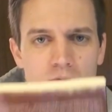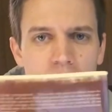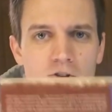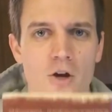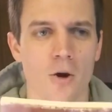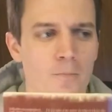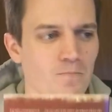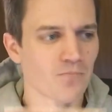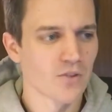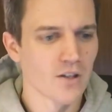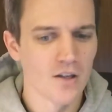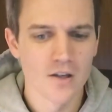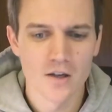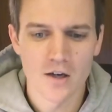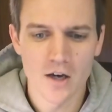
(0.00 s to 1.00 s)
So
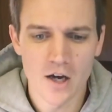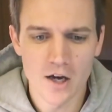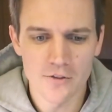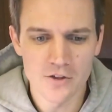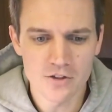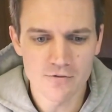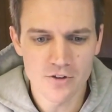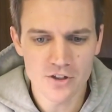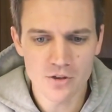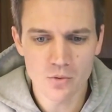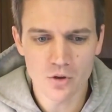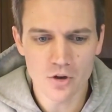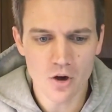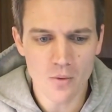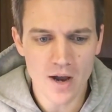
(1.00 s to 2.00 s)
this video will
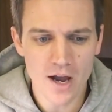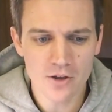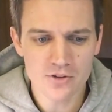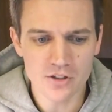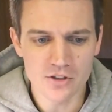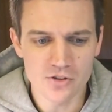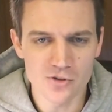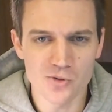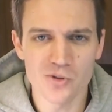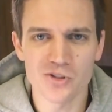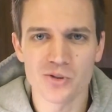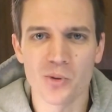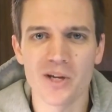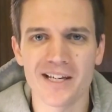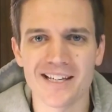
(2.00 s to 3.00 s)
go out as soon
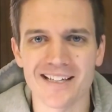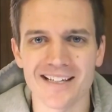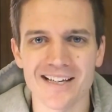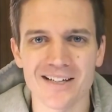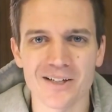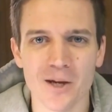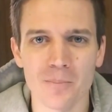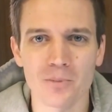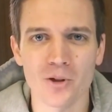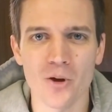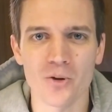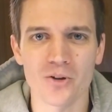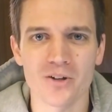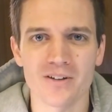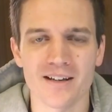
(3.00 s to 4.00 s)
as we can get it
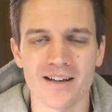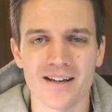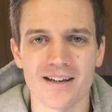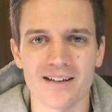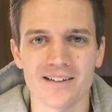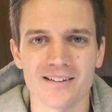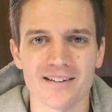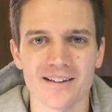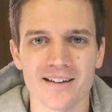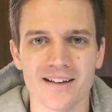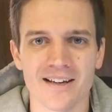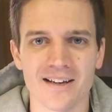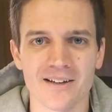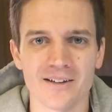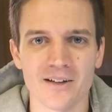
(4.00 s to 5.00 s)
uploaded and
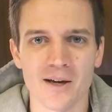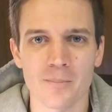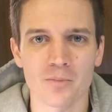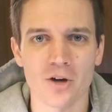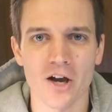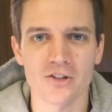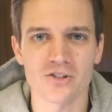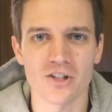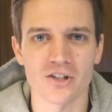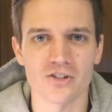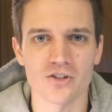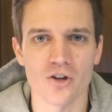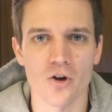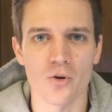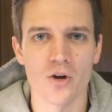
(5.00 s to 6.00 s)
processed.
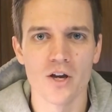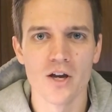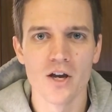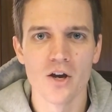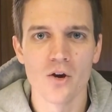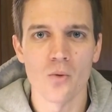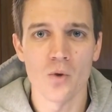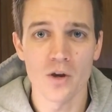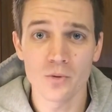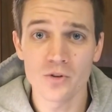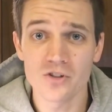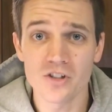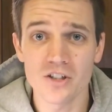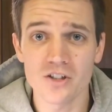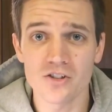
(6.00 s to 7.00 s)
So we will
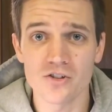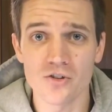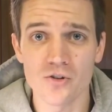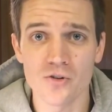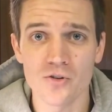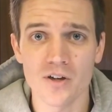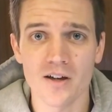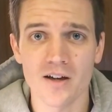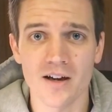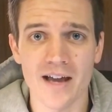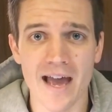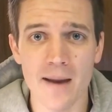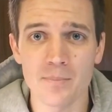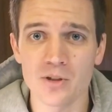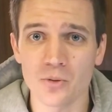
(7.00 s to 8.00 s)
see you soon.
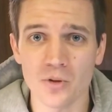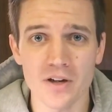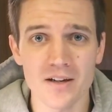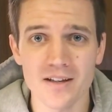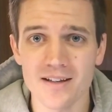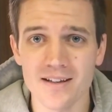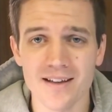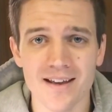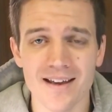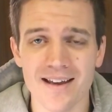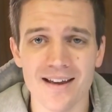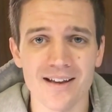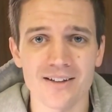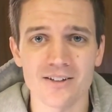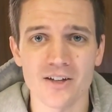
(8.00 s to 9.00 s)
Happy reading,
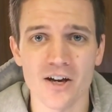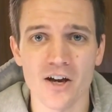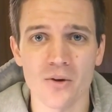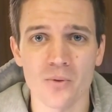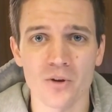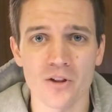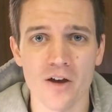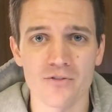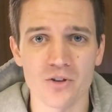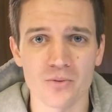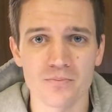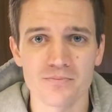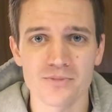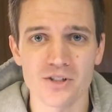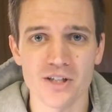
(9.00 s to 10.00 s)
and we love you.
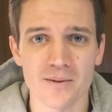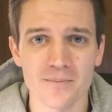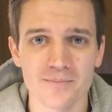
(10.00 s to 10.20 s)
See ya.